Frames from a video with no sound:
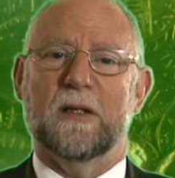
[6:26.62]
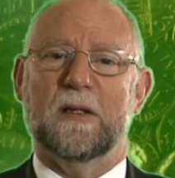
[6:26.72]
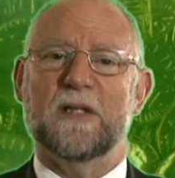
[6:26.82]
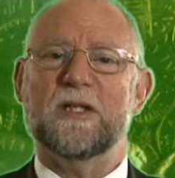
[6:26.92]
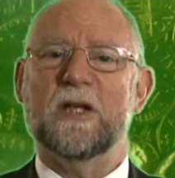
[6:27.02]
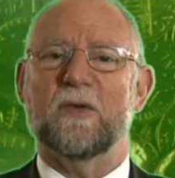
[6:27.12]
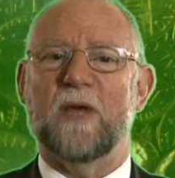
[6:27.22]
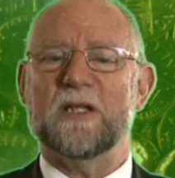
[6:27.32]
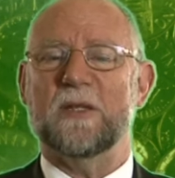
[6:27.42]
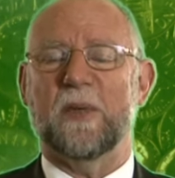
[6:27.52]
Listing a
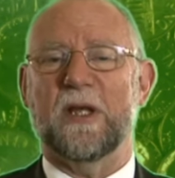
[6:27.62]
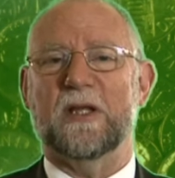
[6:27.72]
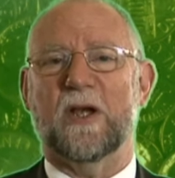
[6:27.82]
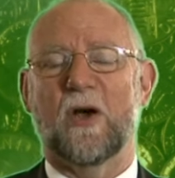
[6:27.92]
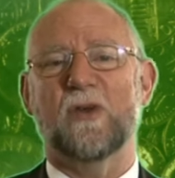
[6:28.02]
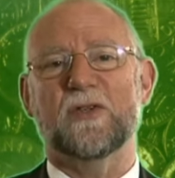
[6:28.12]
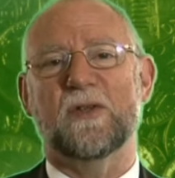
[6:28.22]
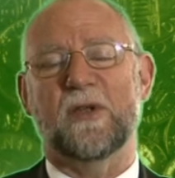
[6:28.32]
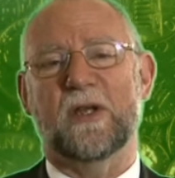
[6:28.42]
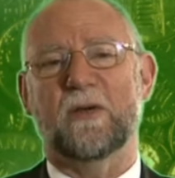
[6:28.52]
recipe and the cost
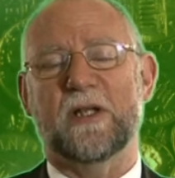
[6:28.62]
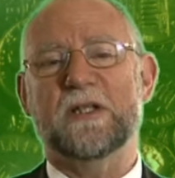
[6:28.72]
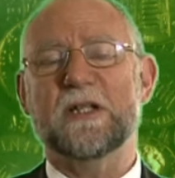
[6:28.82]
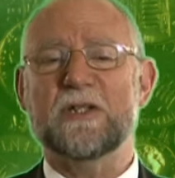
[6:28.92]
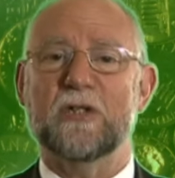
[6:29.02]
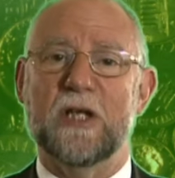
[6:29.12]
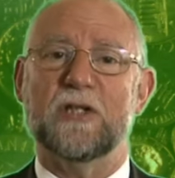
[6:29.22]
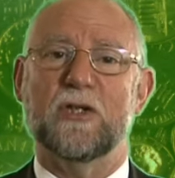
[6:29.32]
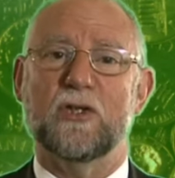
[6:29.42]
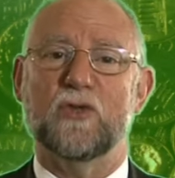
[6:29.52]
of the ingredients
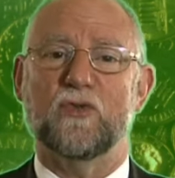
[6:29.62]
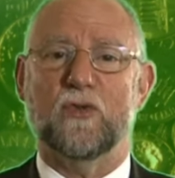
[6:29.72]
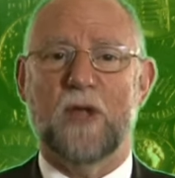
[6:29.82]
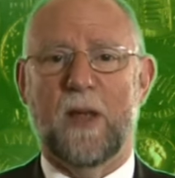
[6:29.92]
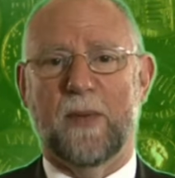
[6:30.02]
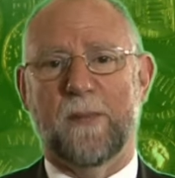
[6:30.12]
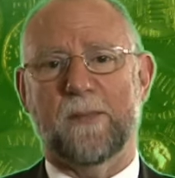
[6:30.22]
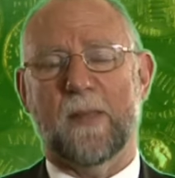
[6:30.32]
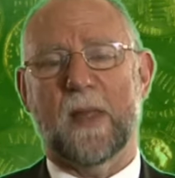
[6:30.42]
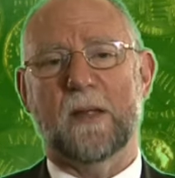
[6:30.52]
it's a useful tip.
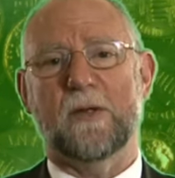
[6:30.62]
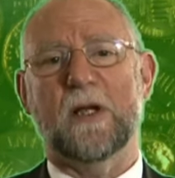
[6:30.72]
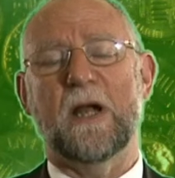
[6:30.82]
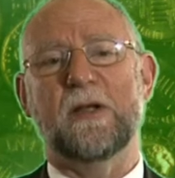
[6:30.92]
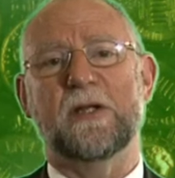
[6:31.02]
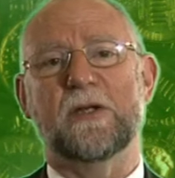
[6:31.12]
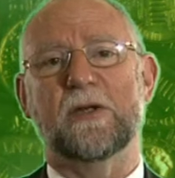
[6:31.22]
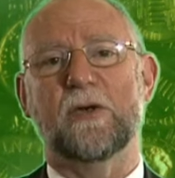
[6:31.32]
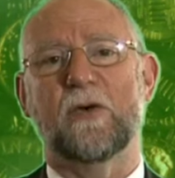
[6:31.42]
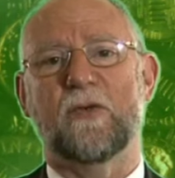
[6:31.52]
Not only do
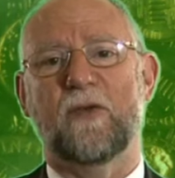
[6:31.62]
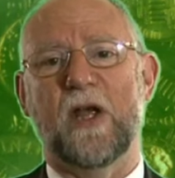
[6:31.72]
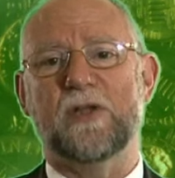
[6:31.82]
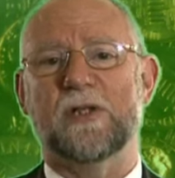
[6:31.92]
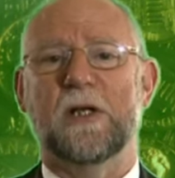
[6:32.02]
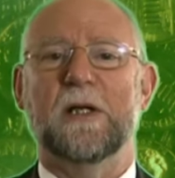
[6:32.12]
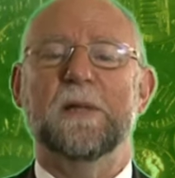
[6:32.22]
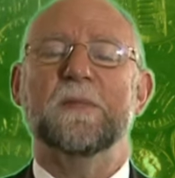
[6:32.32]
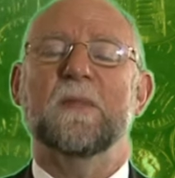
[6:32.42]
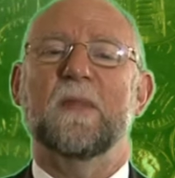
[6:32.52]
you cook fresh,
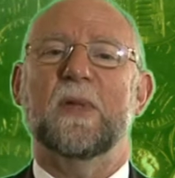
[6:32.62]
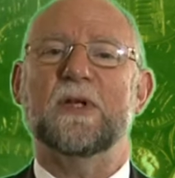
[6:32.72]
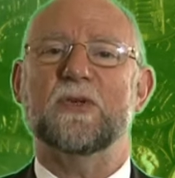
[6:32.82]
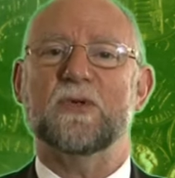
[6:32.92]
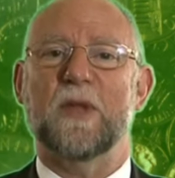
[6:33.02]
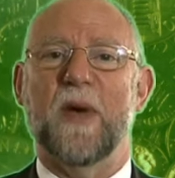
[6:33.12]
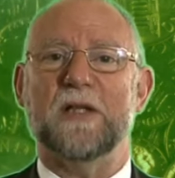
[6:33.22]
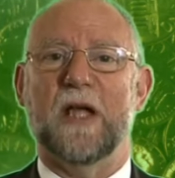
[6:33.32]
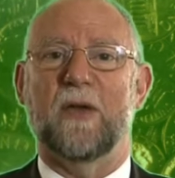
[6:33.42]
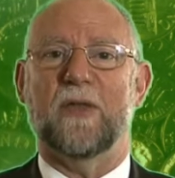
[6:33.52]
but it's also
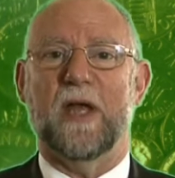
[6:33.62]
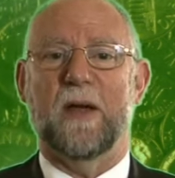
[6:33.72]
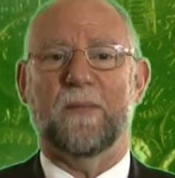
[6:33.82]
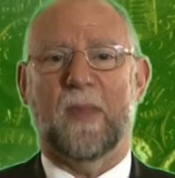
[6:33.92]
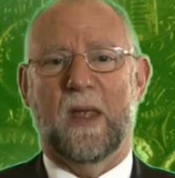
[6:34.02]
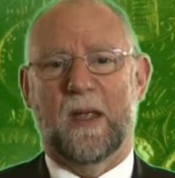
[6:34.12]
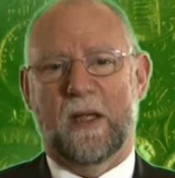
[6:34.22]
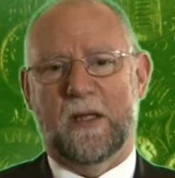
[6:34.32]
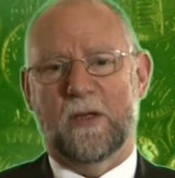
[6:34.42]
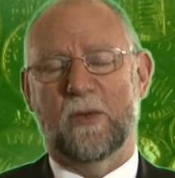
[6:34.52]
much healthier.
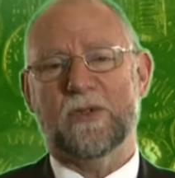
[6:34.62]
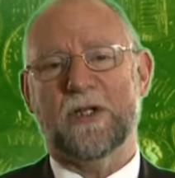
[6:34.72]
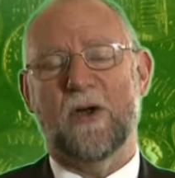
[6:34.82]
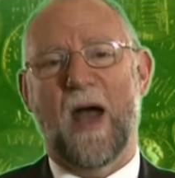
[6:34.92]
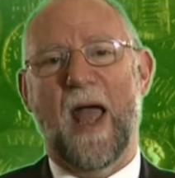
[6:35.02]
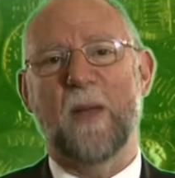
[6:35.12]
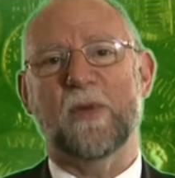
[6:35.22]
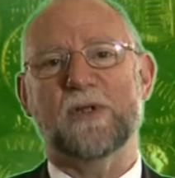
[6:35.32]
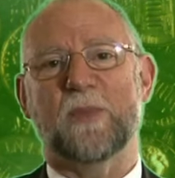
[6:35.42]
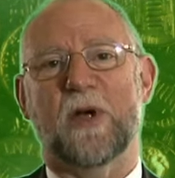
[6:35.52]
You're also not
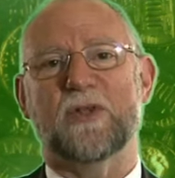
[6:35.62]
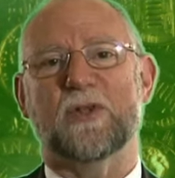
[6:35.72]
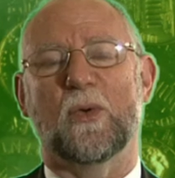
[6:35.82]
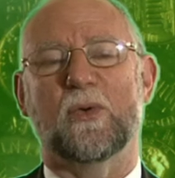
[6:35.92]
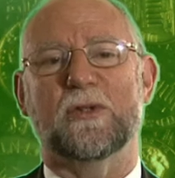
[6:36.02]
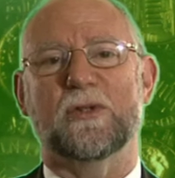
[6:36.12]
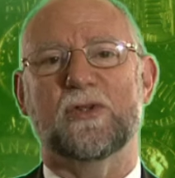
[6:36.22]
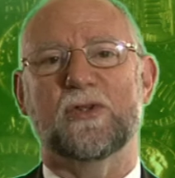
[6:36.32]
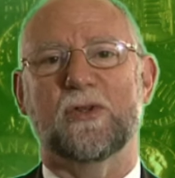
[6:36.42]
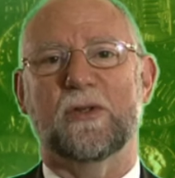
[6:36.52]
ambushed by salt and
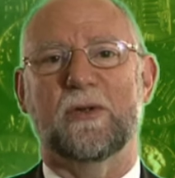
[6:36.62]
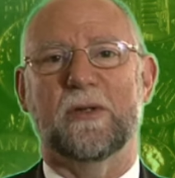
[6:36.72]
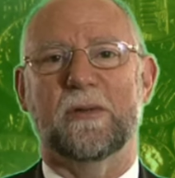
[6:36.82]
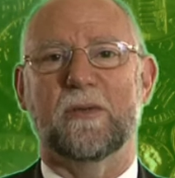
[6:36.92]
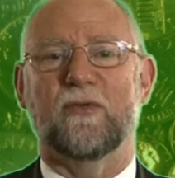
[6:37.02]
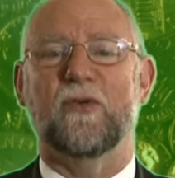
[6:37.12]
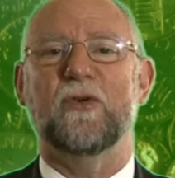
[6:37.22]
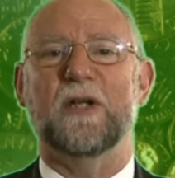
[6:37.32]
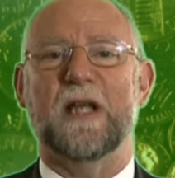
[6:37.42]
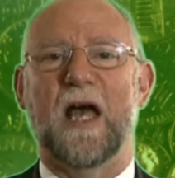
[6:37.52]
sugar and
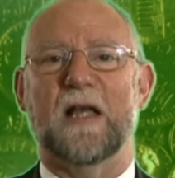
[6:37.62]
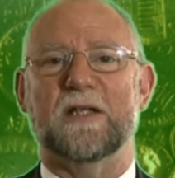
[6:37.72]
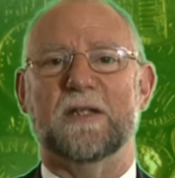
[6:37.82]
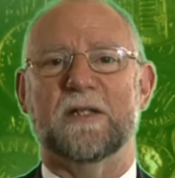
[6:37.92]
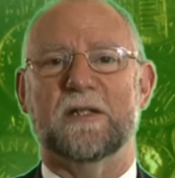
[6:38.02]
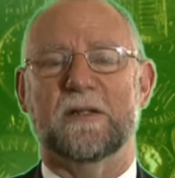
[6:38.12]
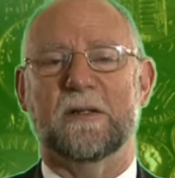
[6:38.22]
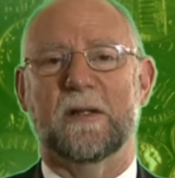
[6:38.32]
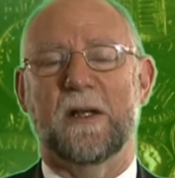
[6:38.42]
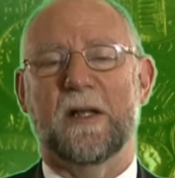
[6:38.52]
food enhancers
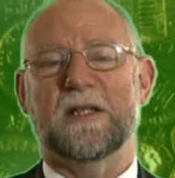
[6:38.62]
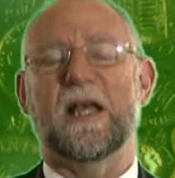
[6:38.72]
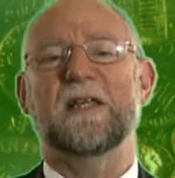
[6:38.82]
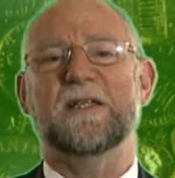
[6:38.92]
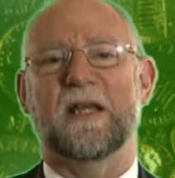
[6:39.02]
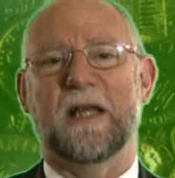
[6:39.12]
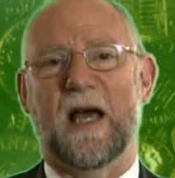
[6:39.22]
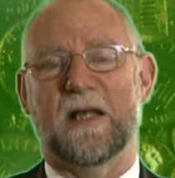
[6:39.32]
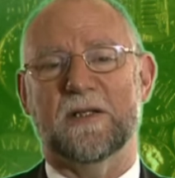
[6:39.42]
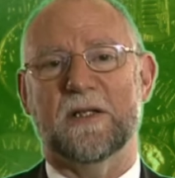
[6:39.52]
and taste
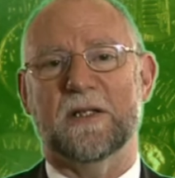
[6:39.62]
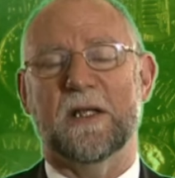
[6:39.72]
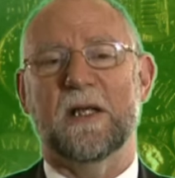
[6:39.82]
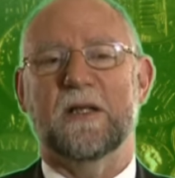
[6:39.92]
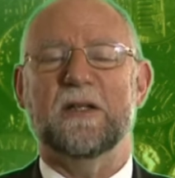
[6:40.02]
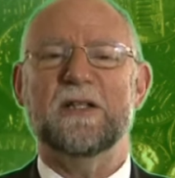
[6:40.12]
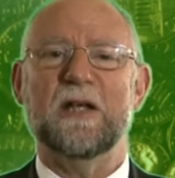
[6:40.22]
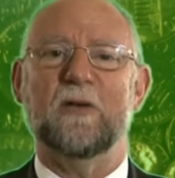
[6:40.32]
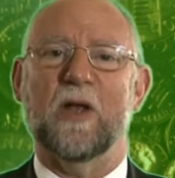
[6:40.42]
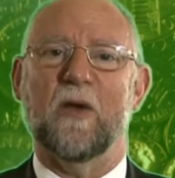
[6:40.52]
enhancers that
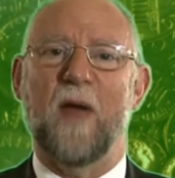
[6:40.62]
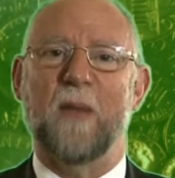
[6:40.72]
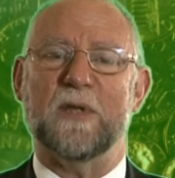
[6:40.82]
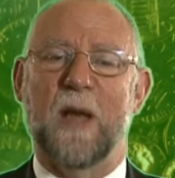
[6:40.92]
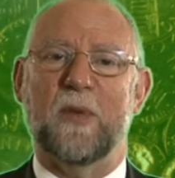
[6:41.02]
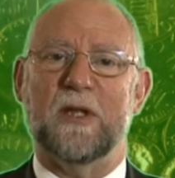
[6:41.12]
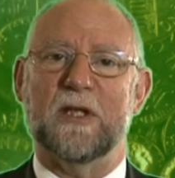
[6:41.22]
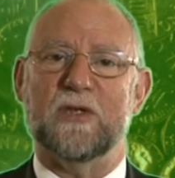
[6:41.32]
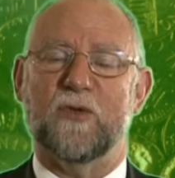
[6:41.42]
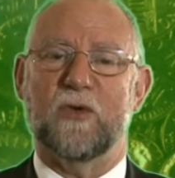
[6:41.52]
generally are wrapped up in
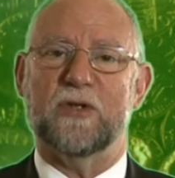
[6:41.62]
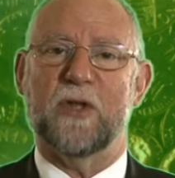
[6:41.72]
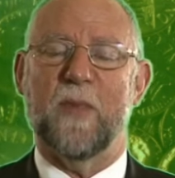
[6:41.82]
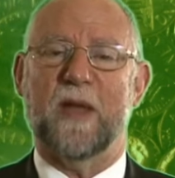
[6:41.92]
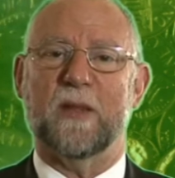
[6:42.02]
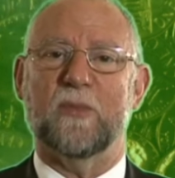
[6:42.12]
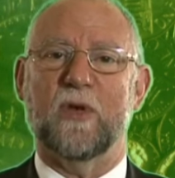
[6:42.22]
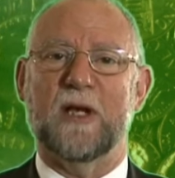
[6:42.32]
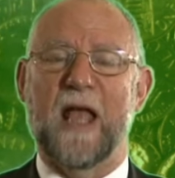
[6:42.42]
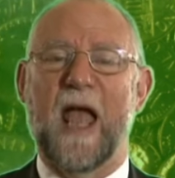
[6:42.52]
these foods to make them
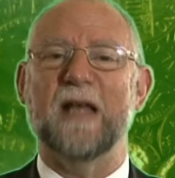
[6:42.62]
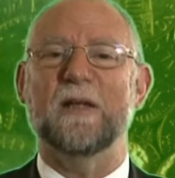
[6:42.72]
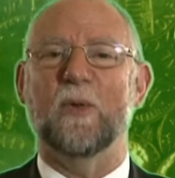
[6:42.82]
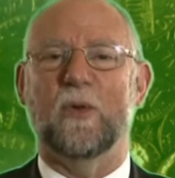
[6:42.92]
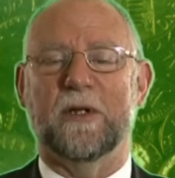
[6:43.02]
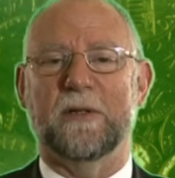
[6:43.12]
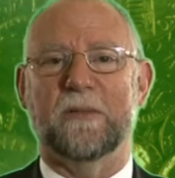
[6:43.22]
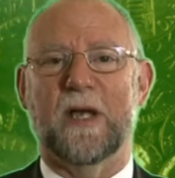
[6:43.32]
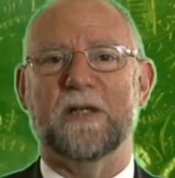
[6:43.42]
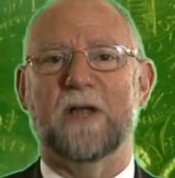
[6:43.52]
really edible
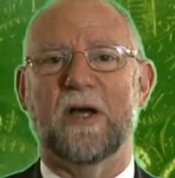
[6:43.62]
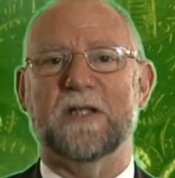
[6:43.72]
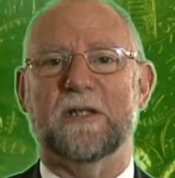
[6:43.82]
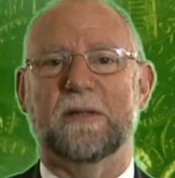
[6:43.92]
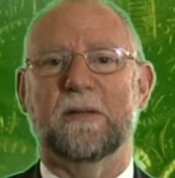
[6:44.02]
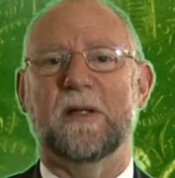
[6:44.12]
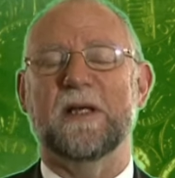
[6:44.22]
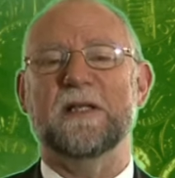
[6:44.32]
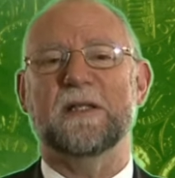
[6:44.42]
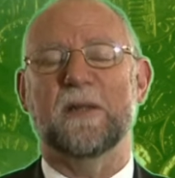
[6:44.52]
and nice and
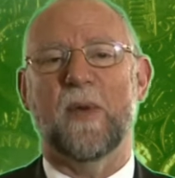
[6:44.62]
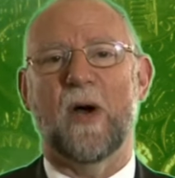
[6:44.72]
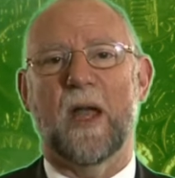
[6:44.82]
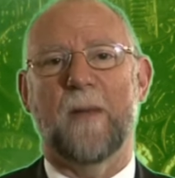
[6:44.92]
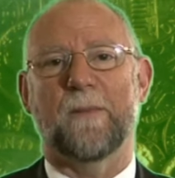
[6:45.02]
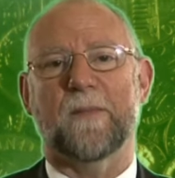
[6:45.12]
easy to buy.